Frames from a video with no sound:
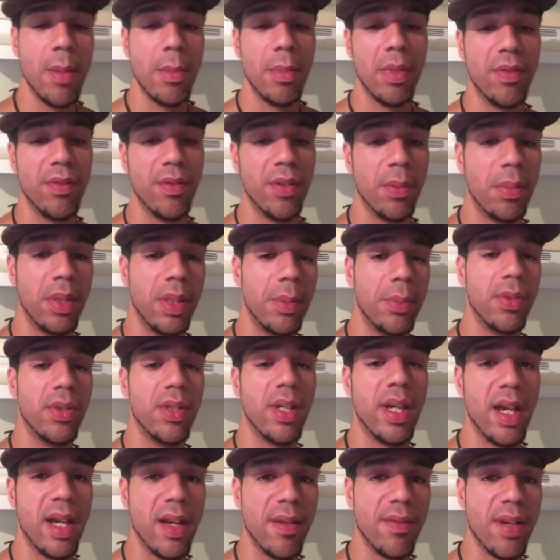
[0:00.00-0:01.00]
But for the people
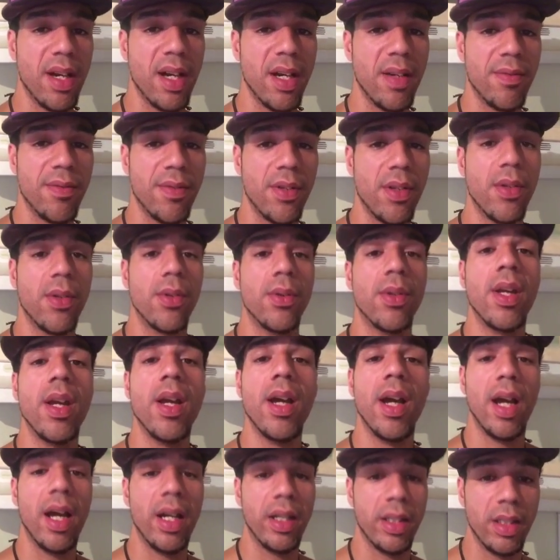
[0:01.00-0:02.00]
that have iPhone,
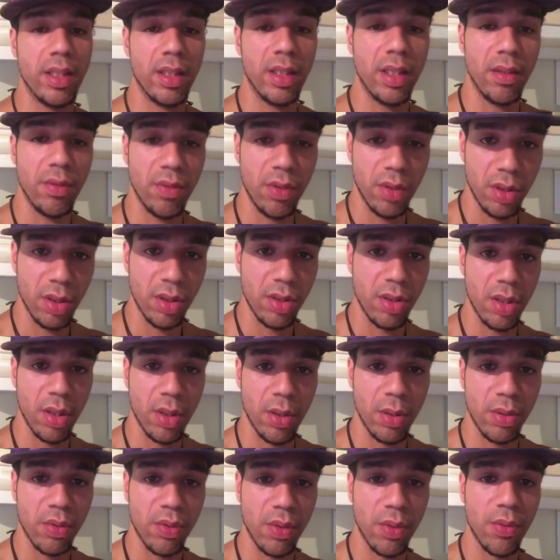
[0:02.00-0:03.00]
I can give you the
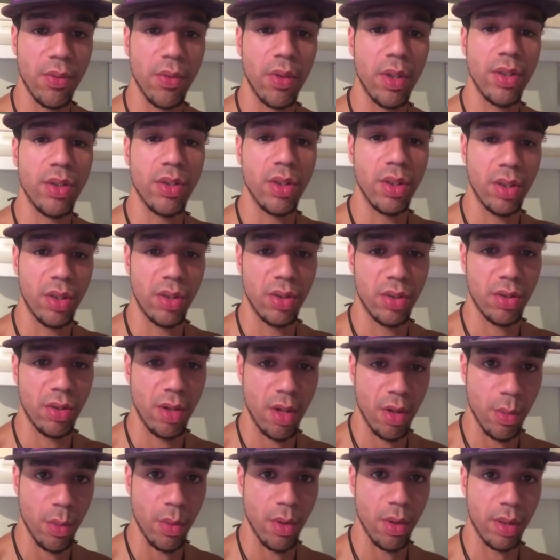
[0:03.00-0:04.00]
tones for free so you can
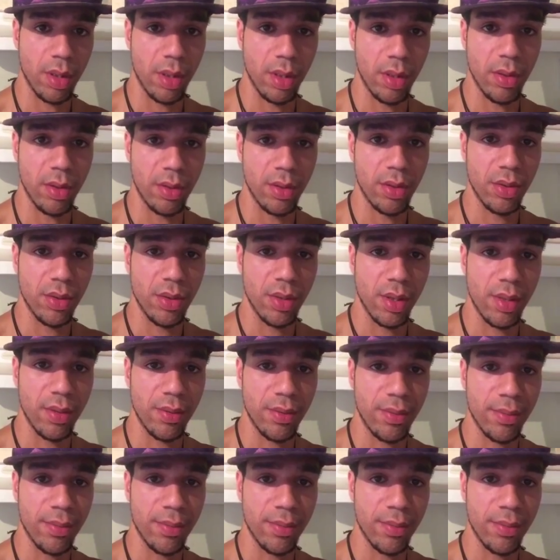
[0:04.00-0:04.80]
start working on yourself.